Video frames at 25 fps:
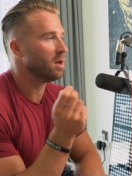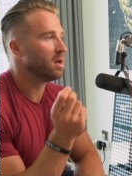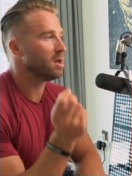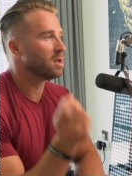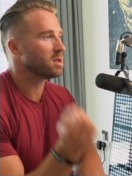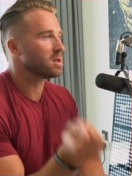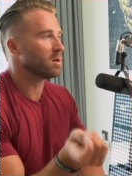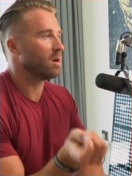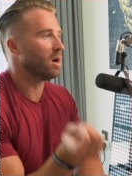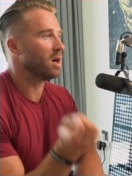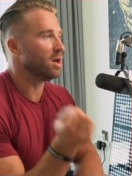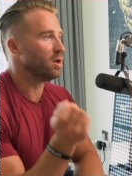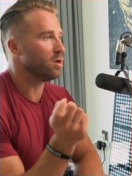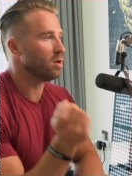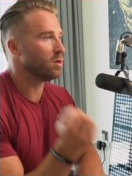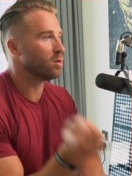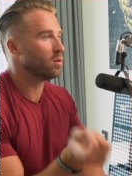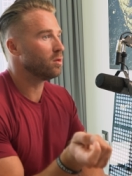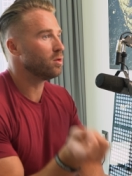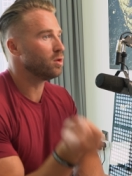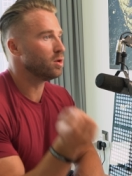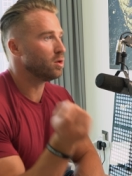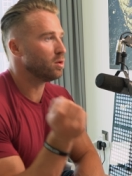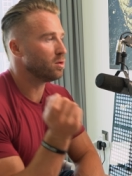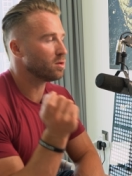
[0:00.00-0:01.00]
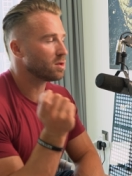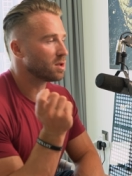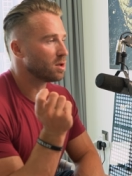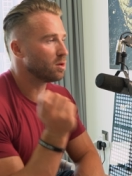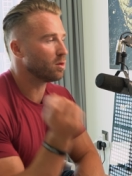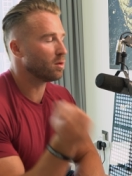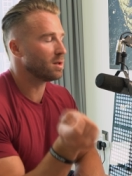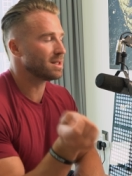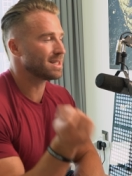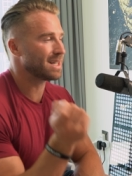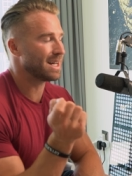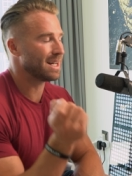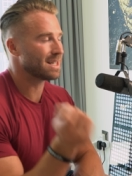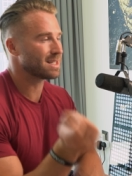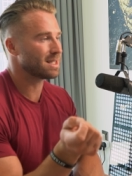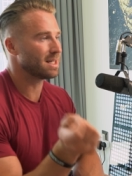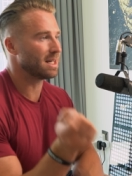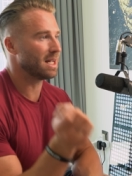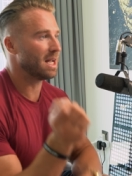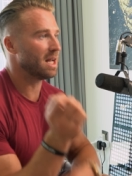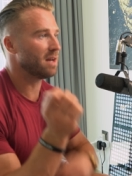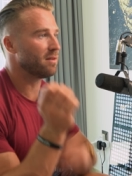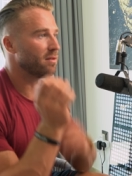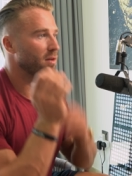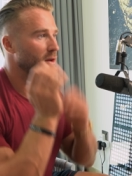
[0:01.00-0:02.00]
So I no use the noise cancelling
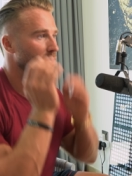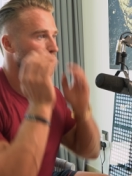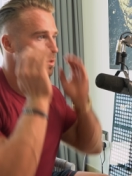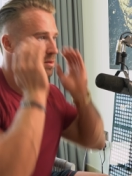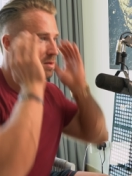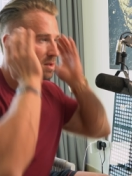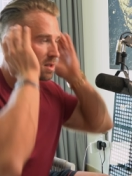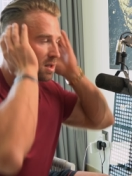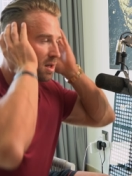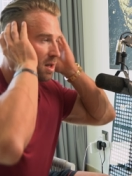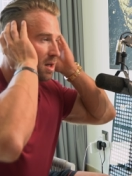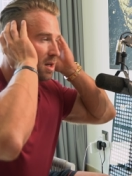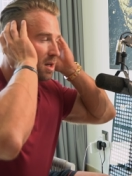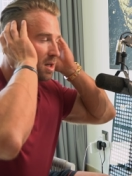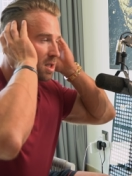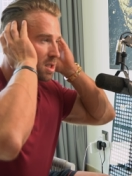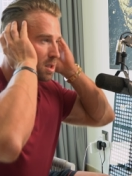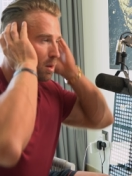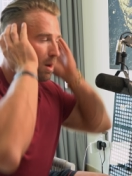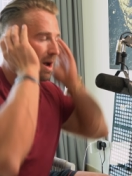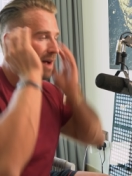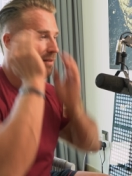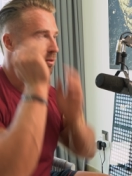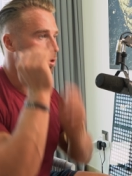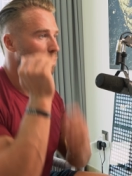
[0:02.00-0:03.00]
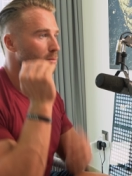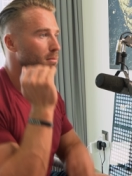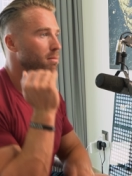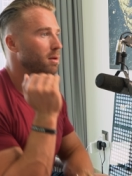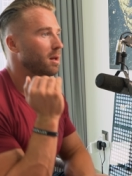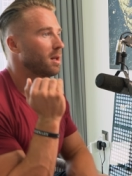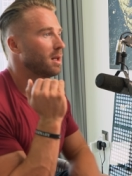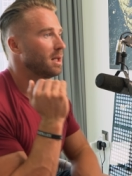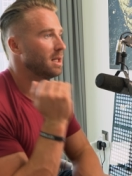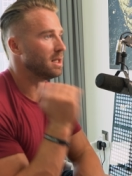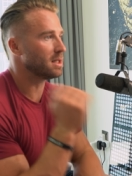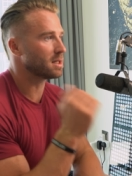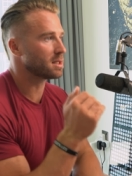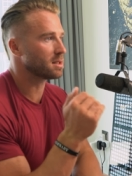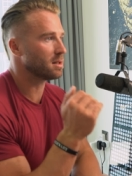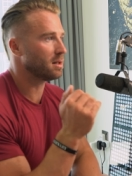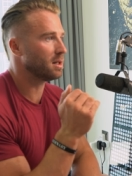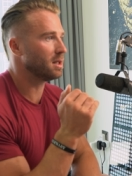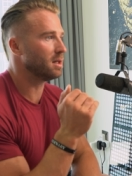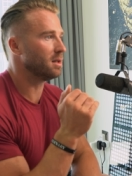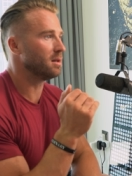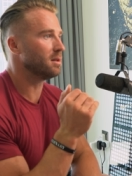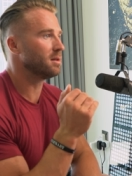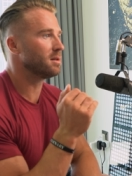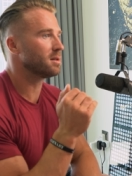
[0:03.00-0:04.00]
headphones so I have complete
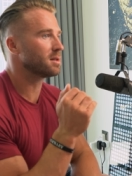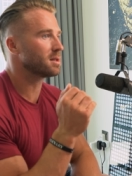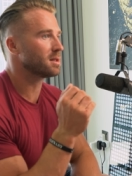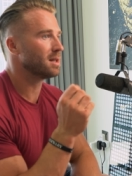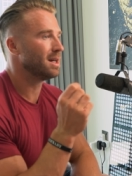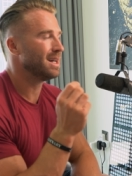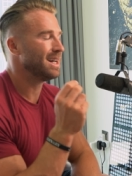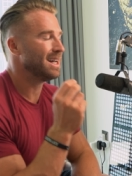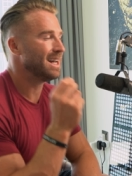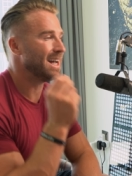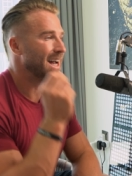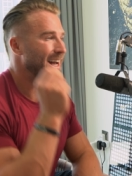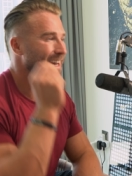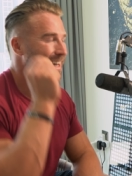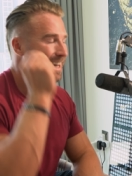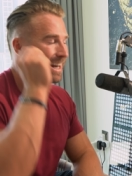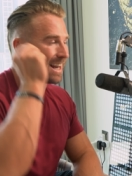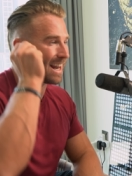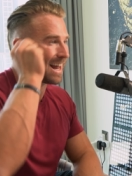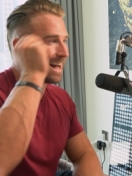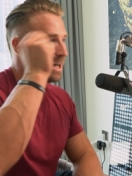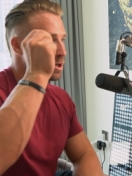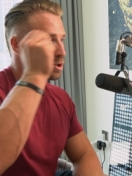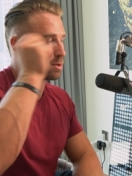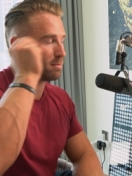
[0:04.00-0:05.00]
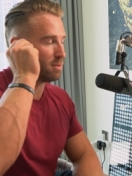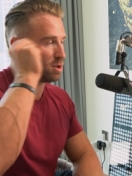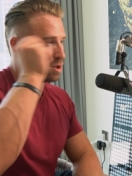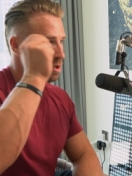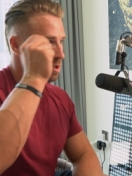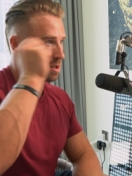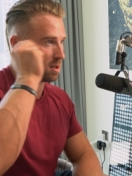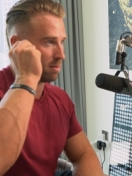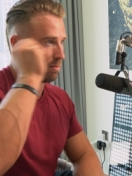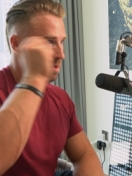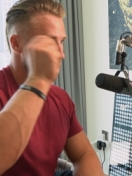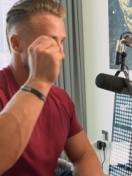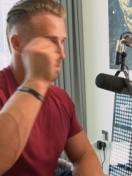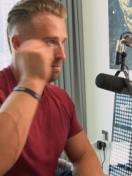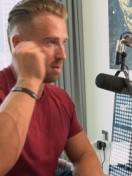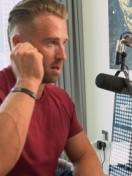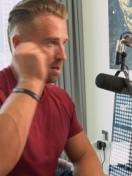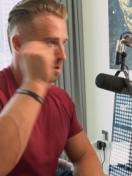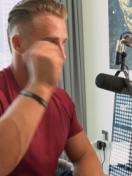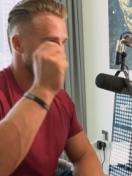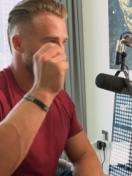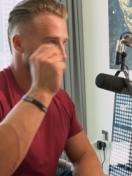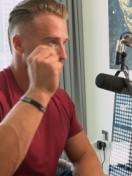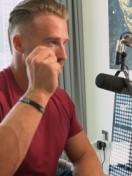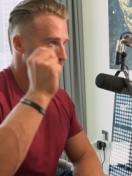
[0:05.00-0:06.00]
silence and it allows me just to be in my
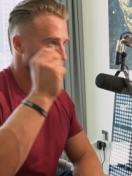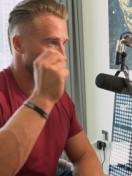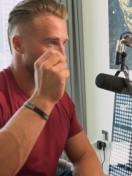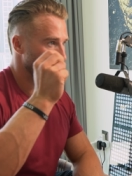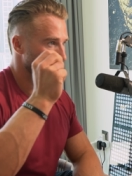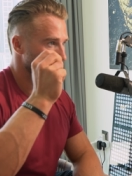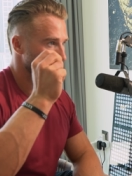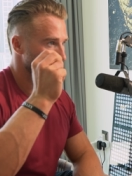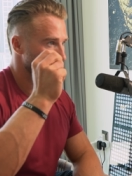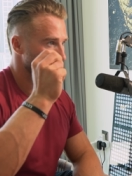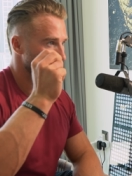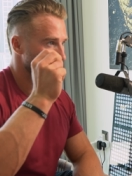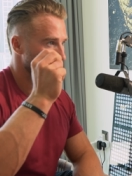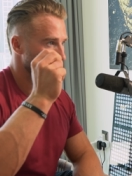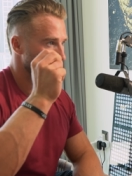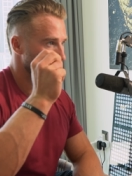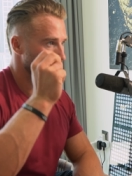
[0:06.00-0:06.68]
own thoughts.